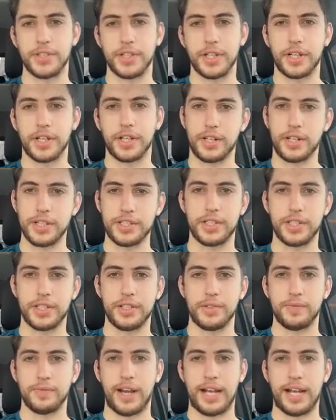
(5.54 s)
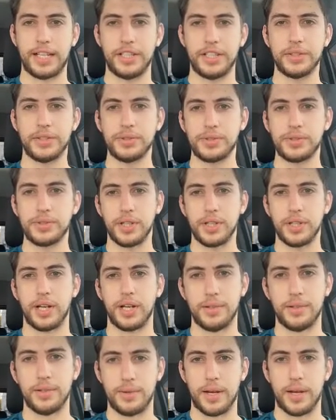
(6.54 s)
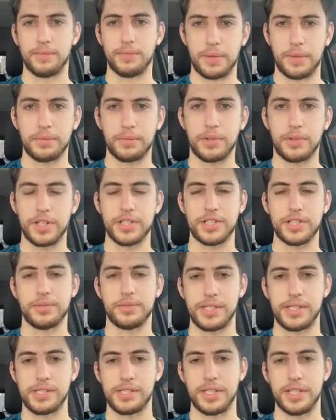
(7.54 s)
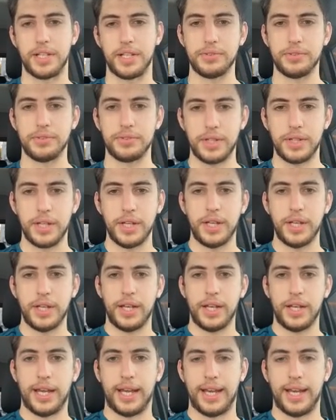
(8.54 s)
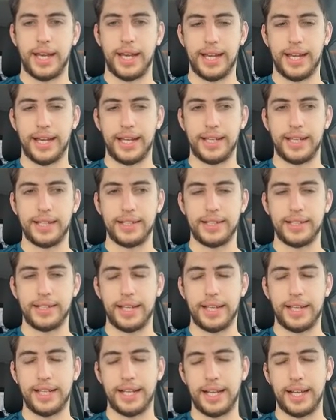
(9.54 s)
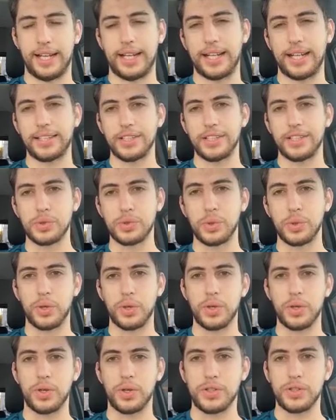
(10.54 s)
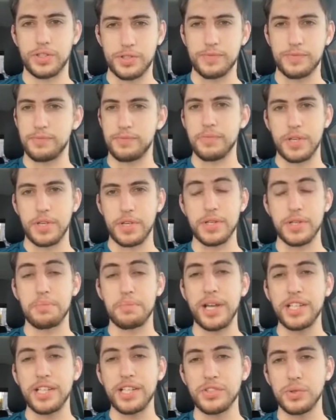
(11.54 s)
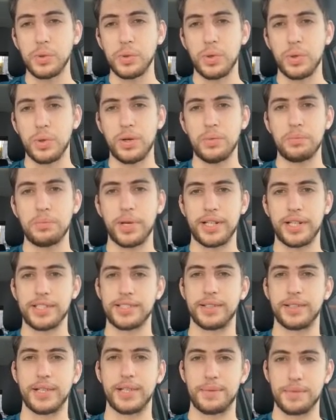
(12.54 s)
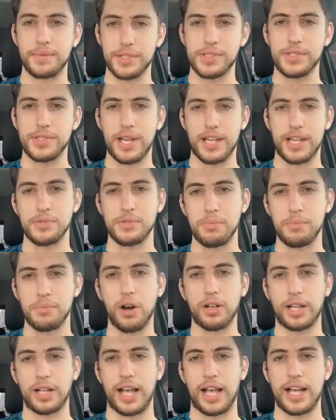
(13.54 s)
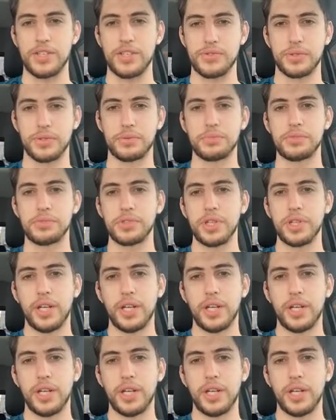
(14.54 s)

Christian values. Um, I'm I'm Christian myself, and I I like the school. It's, it's a big school, but at the same time, it has small classrooms,